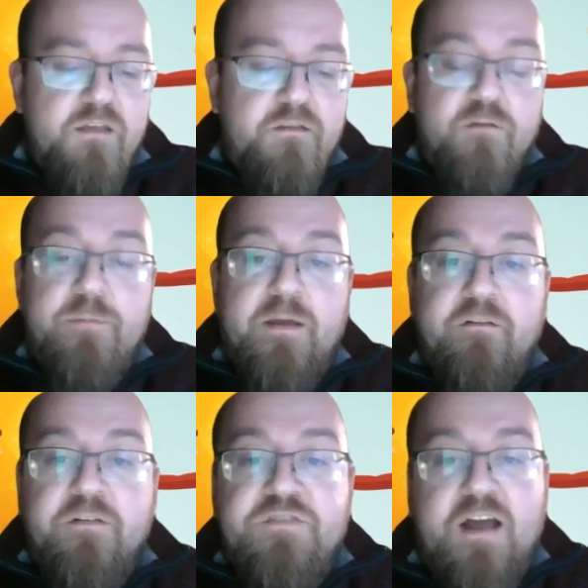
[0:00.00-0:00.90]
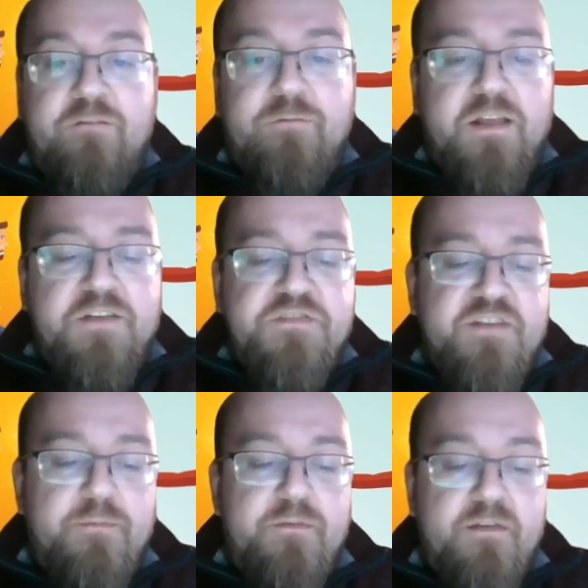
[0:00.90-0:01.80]
So in parent and child
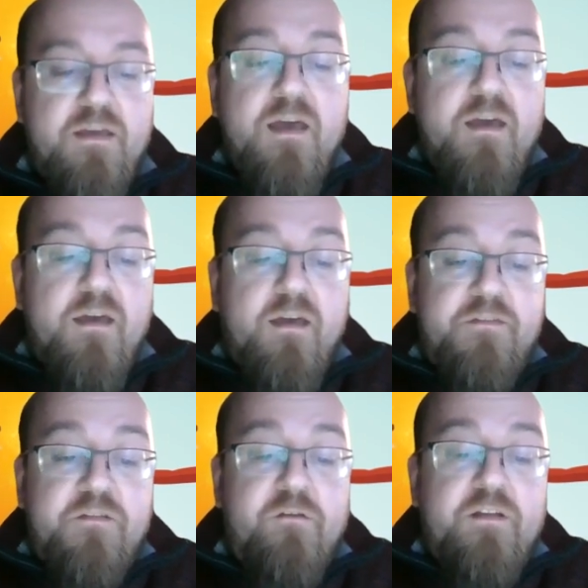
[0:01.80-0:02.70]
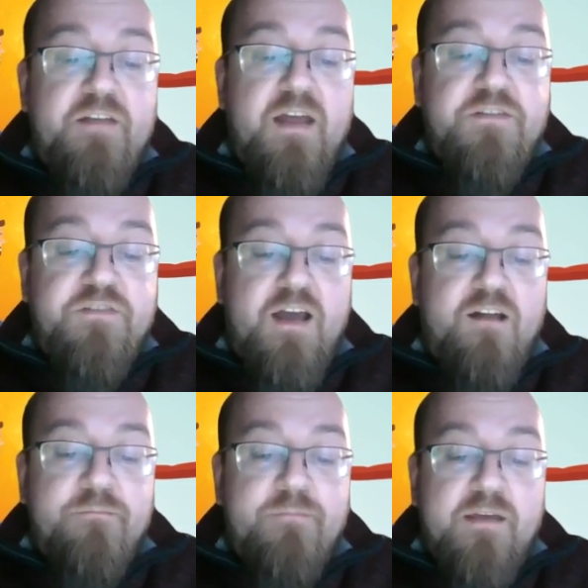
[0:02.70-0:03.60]
relationships, a securely attached
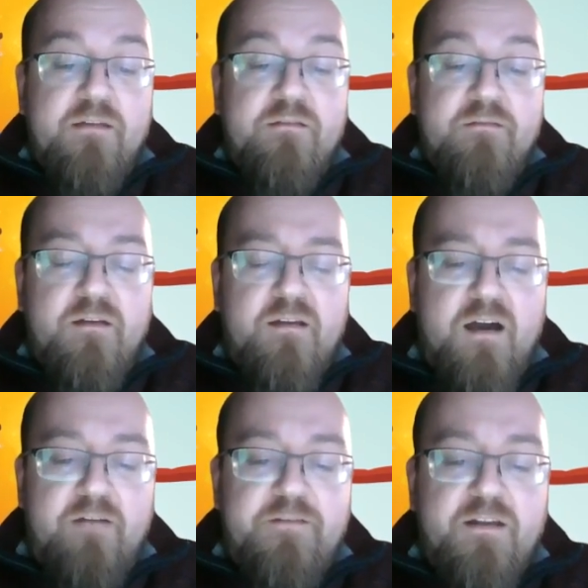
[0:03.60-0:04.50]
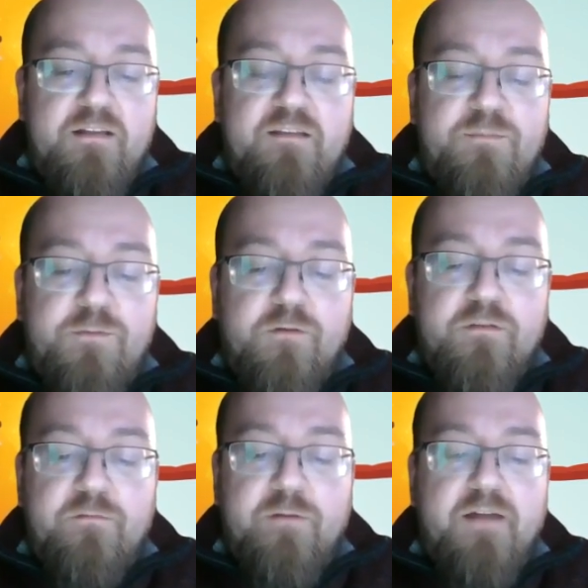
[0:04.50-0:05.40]
child may confidently explore
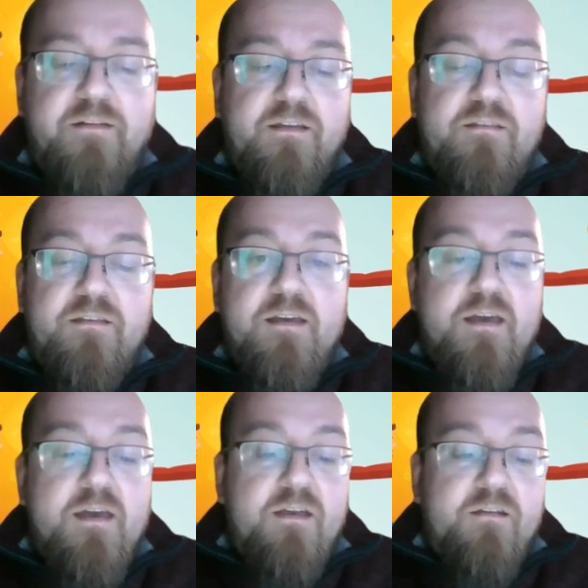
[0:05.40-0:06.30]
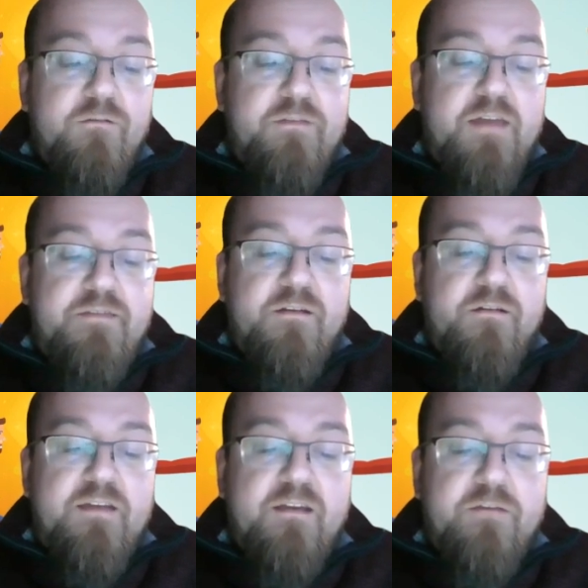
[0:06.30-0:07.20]
their surroundings, knowing that
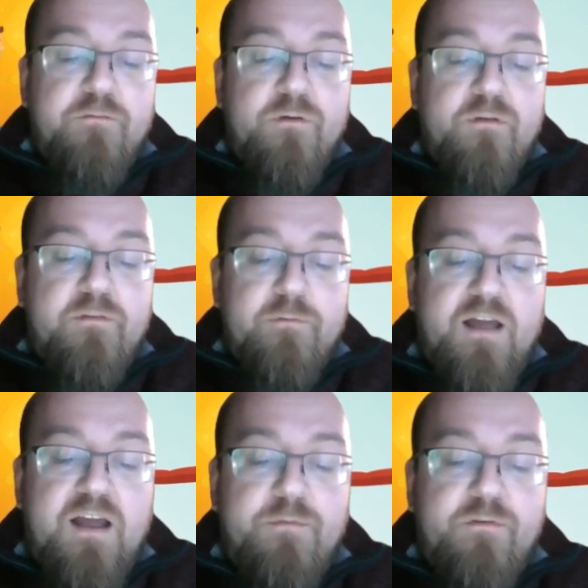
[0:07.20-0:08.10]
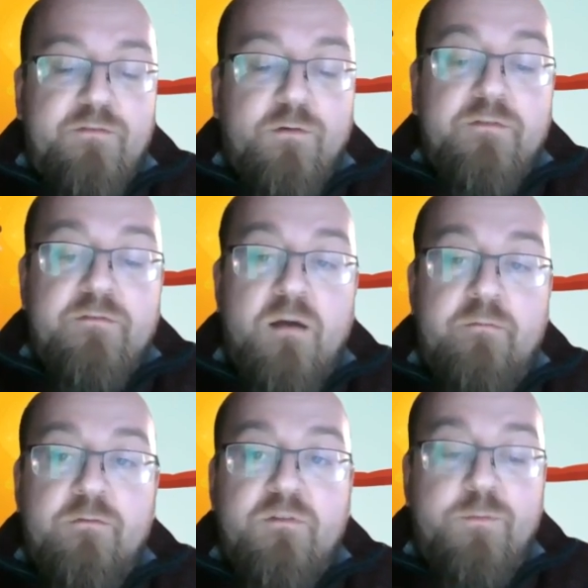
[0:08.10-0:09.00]
their caregiver is a reliable source of
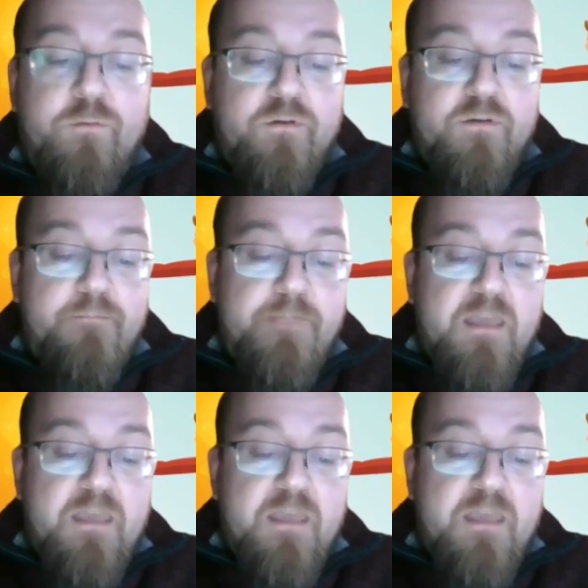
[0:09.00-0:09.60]
comfort and support.